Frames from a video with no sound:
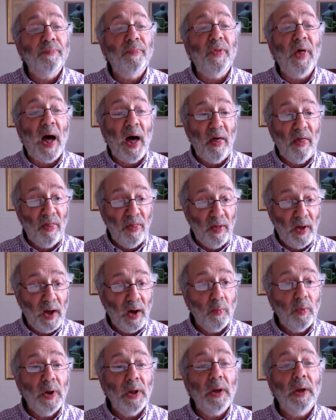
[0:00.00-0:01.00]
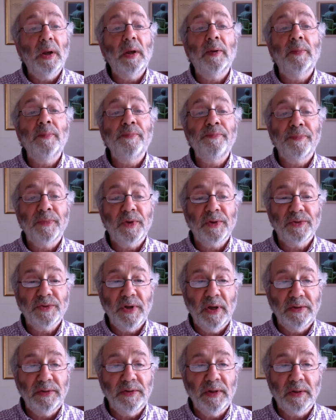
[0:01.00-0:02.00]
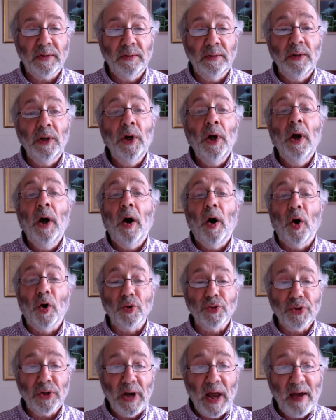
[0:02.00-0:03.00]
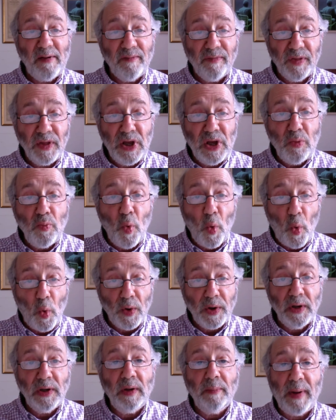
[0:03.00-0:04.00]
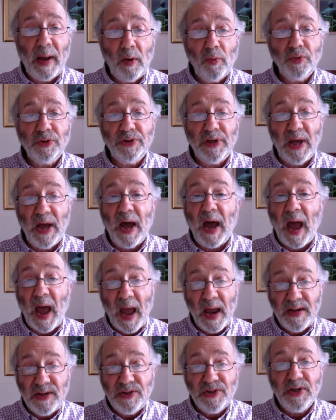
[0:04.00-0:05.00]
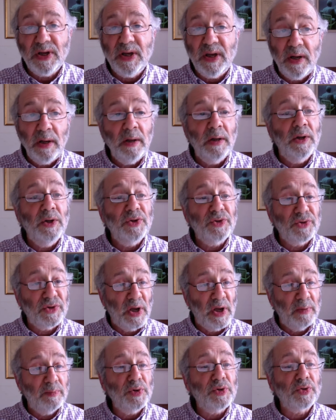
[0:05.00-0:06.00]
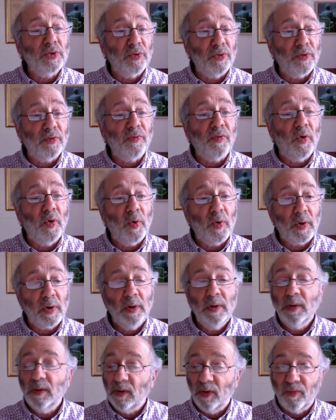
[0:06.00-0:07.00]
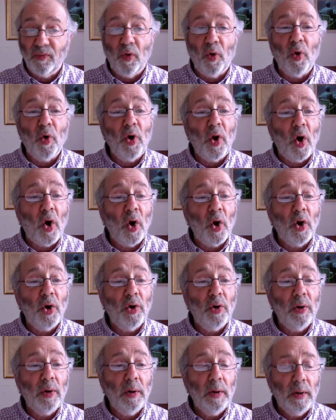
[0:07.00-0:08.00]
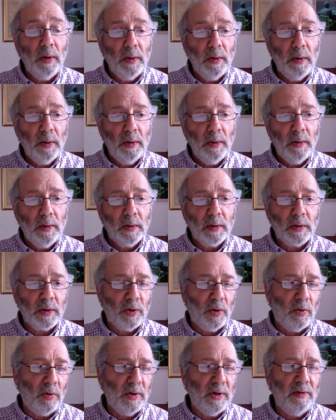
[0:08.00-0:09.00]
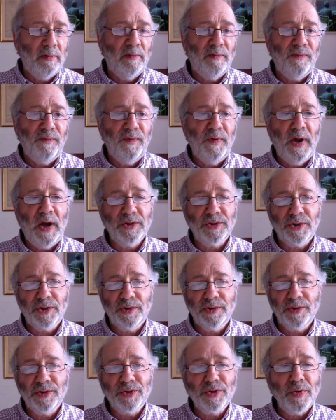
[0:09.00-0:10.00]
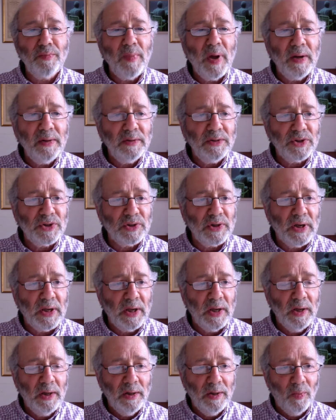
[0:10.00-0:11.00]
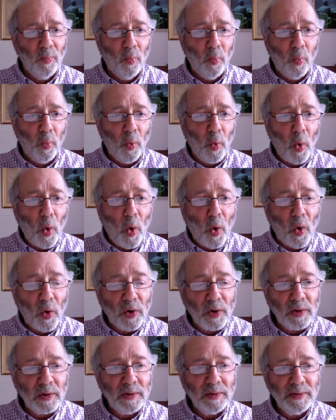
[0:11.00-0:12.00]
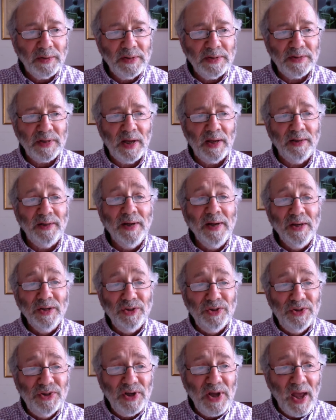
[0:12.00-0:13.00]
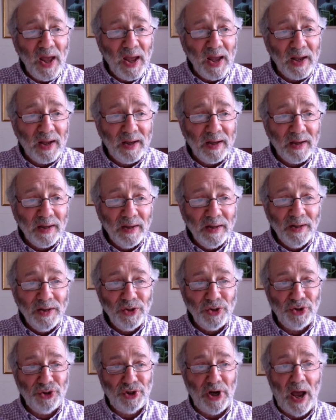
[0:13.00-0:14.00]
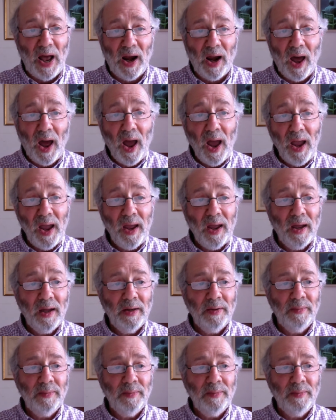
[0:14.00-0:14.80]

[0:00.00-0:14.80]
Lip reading: "That thou will," said Dickon. "Us'll have thee walking about here and digging, same as other folk, afore long." Colin flushed tremendously. "Walk," he said. "Dig! Shall I?"